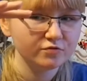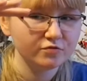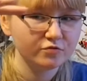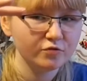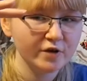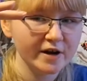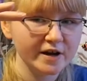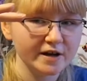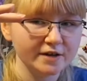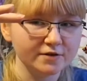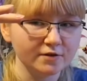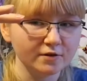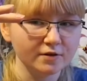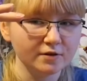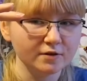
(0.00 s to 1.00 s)
three
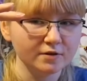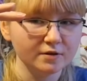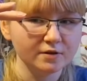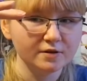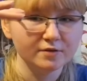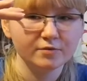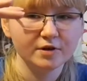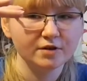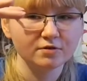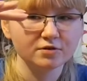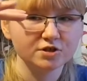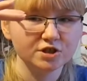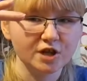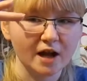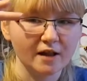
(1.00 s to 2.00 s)
little
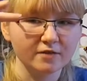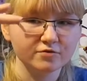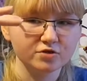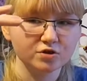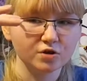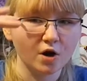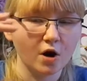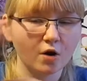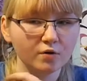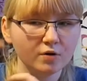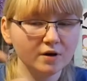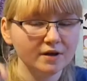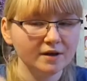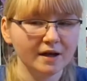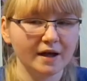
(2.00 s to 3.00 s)
shelves, you know,
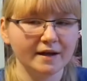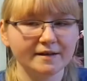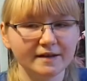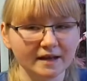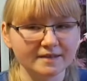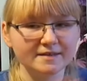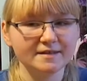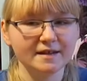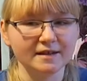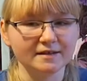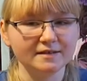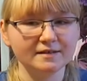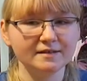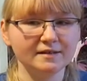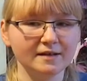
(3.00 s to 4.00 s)
and that's it.
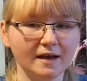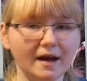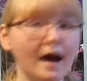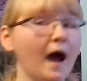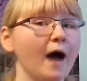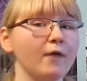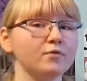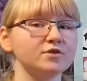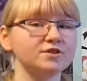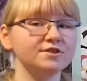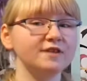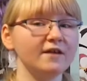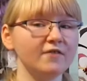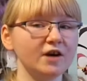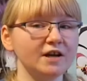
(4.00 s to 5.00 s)
I was
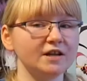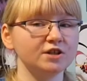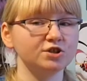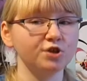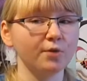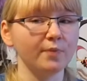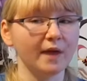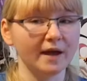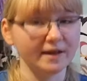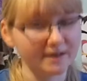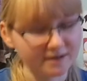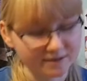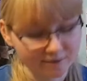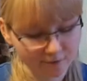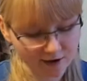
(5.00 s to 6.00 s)
never in a shop like
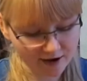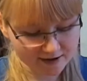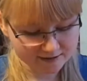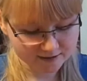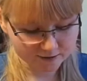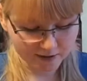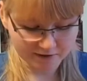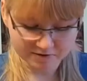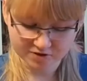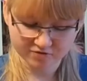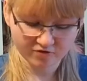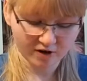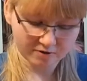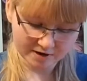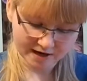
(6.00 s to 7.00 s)
this, okay? So I was
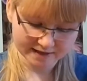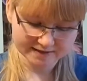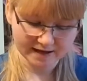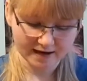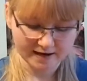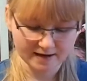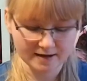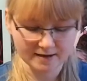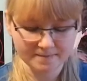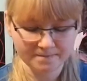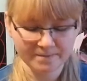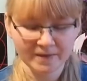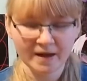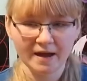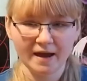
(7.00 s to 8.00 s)
very excited,
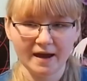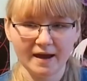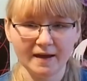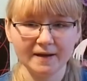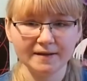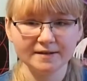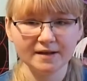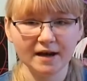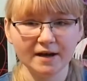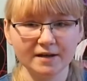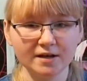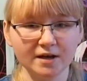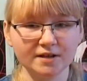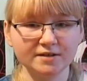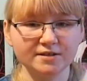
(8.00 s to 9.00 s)
and I
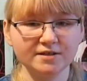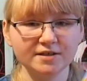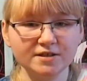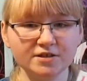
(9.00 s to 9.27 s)
got this